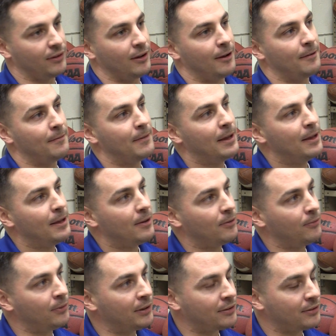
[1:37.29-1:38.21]
Uh,
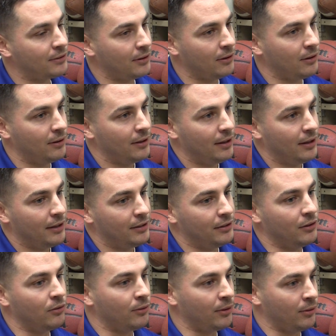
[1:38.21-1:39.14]
with,
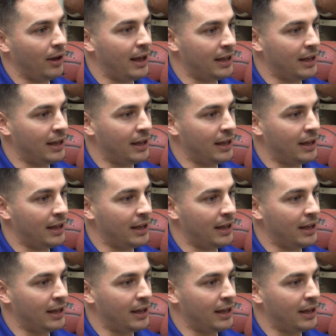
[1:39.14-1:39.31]
you know,